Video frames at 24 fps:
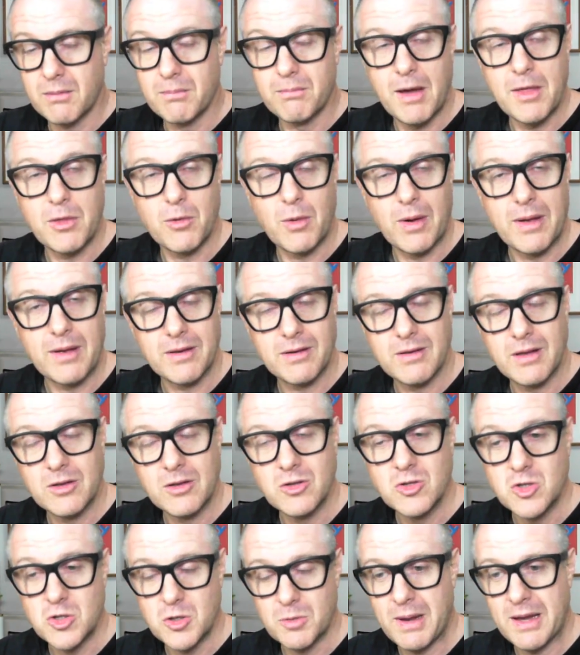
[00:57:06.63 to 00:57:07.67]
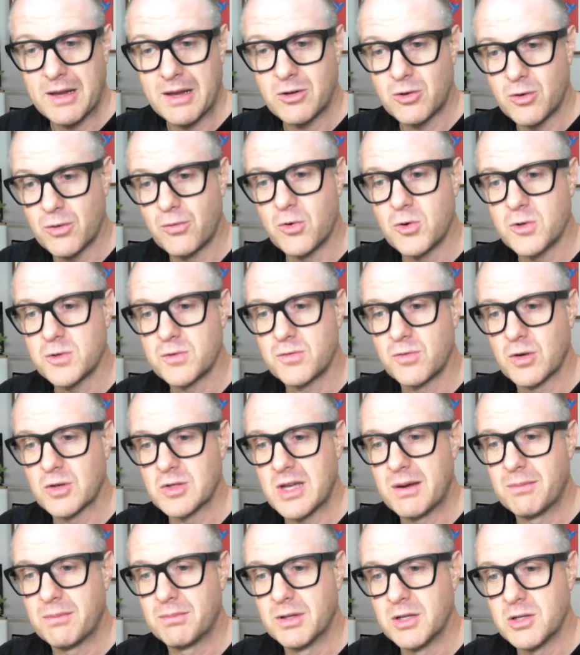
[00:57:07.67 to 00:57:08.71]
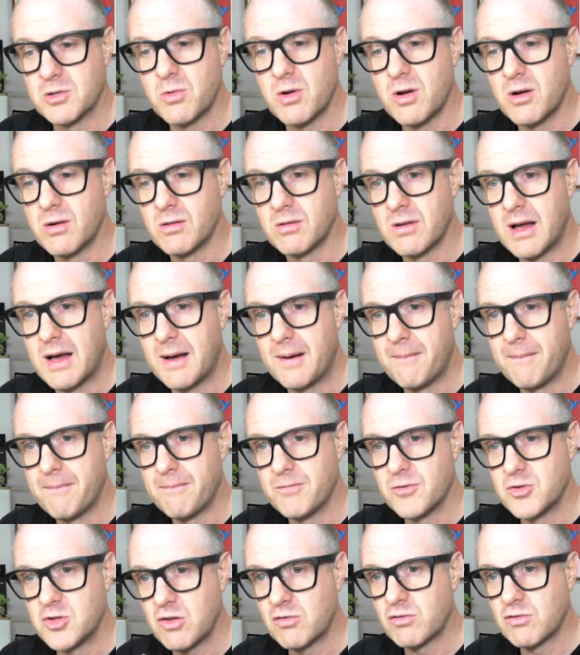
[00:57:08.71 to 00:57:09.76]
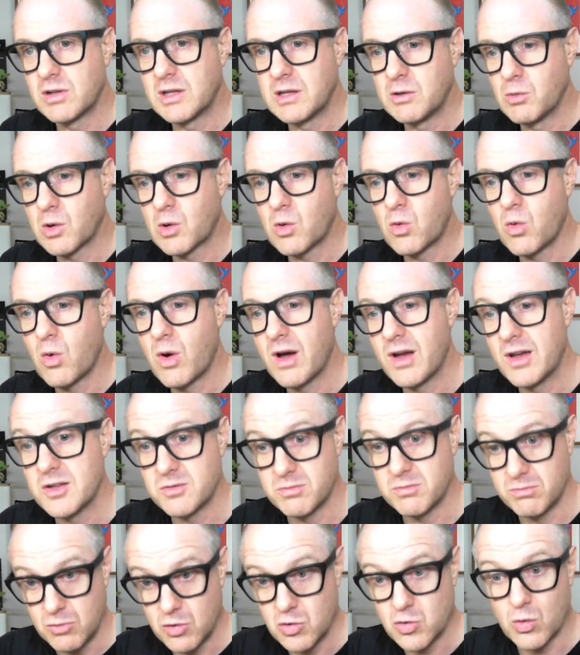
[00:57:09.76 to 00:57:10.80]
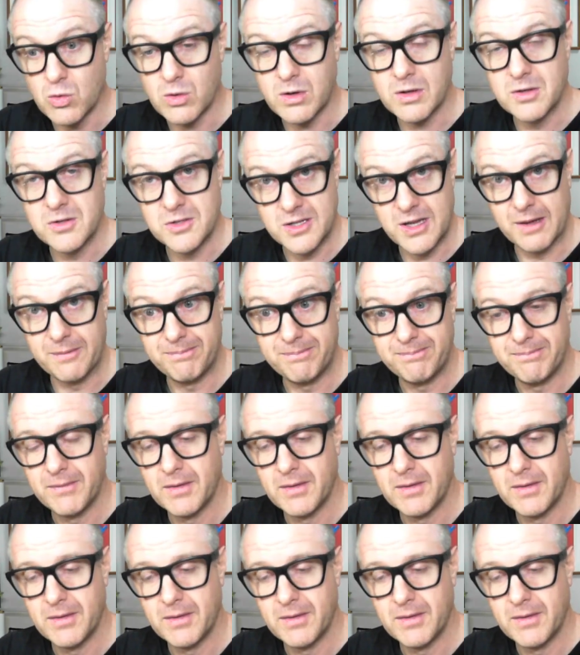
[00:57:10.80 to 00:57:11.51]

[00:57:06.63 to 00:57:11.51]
by the way, in Japan, divorce, for example, as well, generally requires mutual consent.